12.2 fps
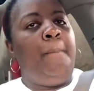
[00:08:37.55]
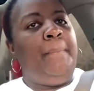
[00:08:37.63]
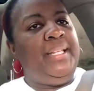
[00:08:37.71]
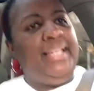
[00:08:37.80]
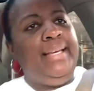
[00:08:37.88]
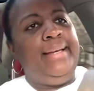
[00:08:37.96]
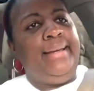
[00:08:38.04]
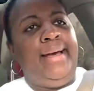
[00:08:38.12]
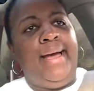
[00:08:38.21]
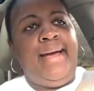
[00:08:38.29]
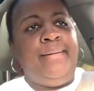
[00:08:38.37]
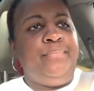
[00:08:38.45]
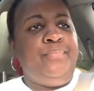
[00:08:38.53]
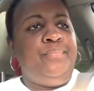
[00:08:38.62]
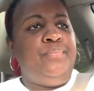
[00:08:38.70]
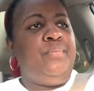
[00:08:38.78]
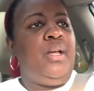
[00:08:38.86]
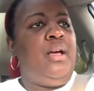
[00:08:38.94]
But yeah,
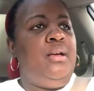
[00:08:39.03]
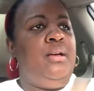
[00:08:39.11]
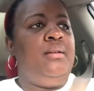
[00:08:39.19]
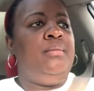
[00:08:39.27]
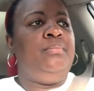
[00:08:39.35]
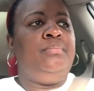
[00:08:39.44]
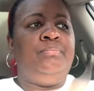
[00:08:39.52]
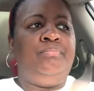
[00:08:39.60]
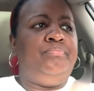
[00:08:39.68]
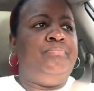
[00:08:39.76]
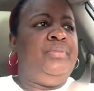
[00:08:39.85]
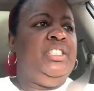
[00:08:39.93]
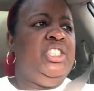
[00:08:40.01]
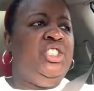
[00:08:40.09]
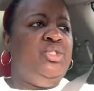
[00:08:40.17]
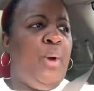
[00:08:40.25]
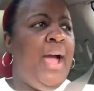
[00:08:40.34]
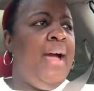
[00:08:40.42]
I'm um,
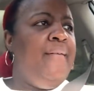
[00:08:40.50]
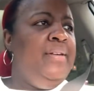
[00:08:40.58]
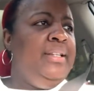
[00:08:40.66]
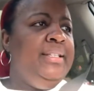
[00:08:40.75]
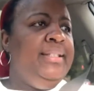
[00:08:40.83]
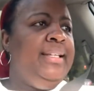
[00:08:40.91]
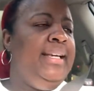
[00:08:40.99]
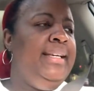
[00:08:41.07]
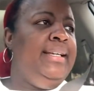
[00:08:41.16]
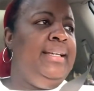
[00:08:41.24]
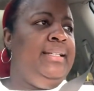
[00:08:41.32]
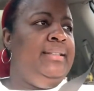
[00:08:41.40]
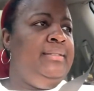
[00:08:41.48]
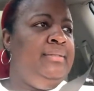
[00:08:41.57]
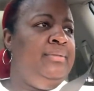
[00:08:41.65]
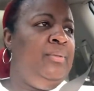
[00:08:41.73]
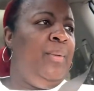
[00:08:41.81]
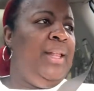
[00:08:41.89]
just driving
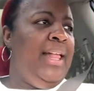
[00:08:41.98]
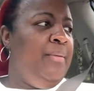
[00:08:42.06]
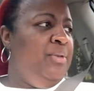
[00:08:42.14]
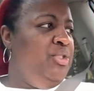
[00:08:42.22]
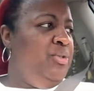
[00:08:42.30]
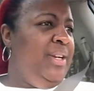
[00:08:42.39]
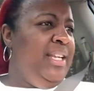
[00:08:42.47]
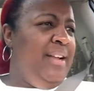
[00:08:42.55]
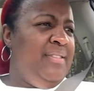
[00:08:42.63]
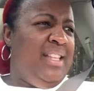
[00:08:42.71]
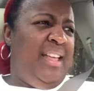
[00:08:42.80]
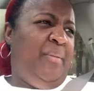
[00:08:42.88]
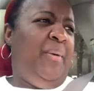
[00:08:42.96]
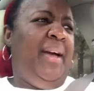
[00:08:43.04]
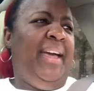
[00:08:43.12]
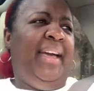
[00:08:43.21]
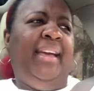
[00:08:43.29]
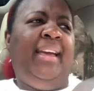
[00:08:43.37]
and while I was drinking, I was like,
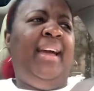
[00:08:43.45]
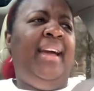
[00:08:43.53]
wait,